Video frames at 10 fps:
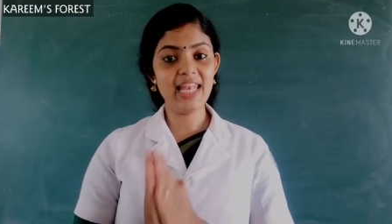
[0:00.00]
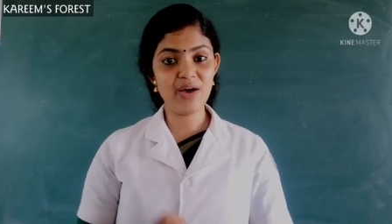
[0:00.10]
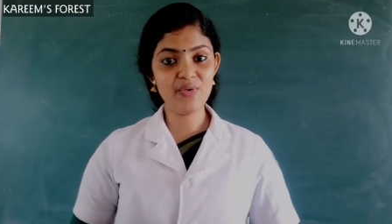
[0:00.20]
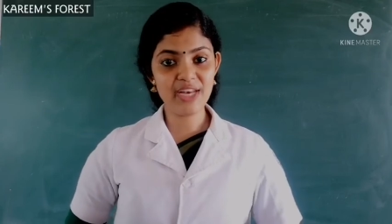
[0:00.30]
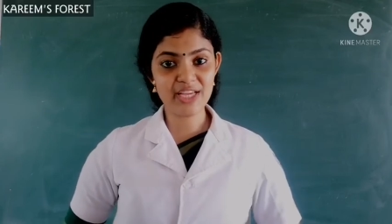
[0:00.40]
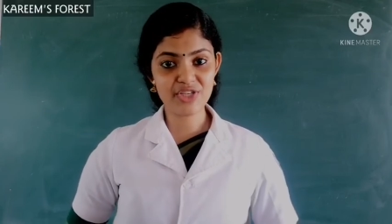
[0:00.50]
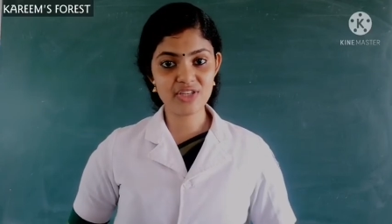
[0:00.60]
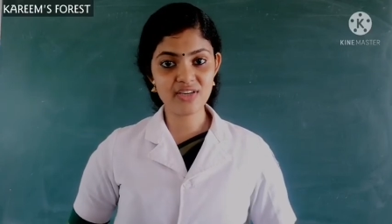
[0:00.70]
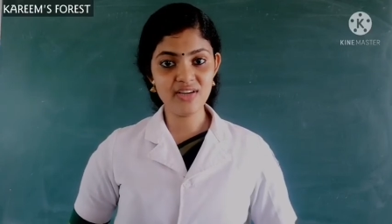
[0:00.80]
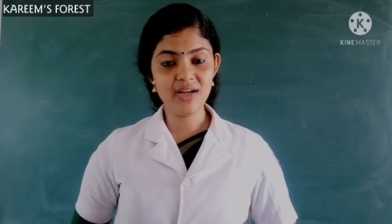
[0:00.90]
Love
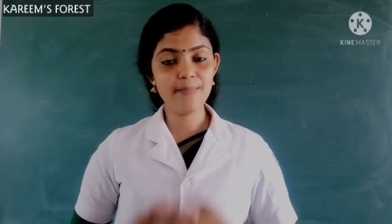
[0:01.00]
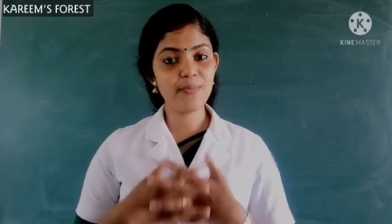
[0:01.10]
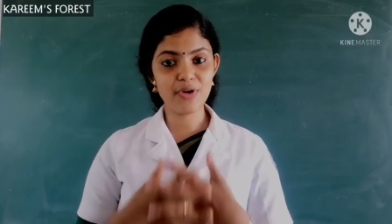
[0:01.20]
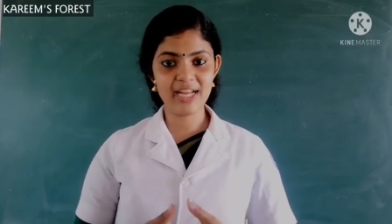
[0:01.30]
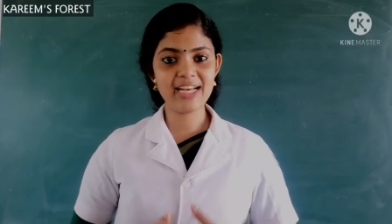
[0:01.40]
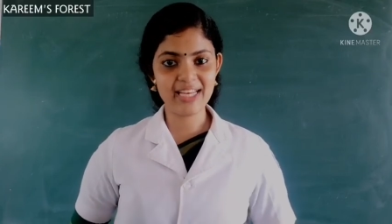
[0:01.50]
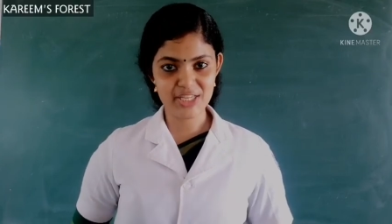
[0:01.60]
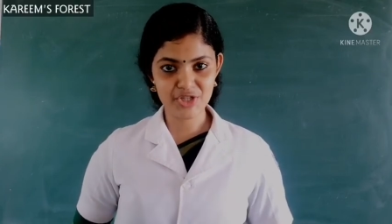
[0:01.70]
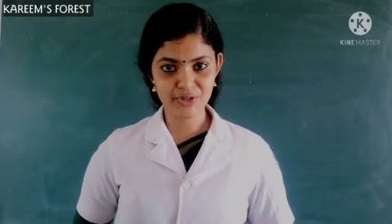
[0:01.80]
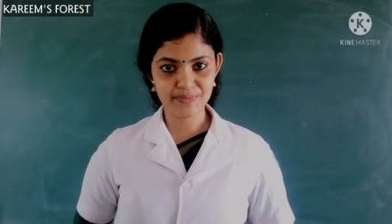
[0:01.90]
nature, protect
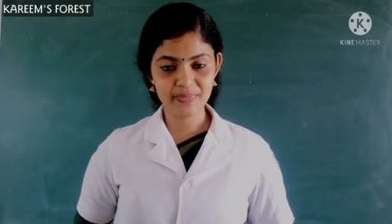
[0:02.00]
nature.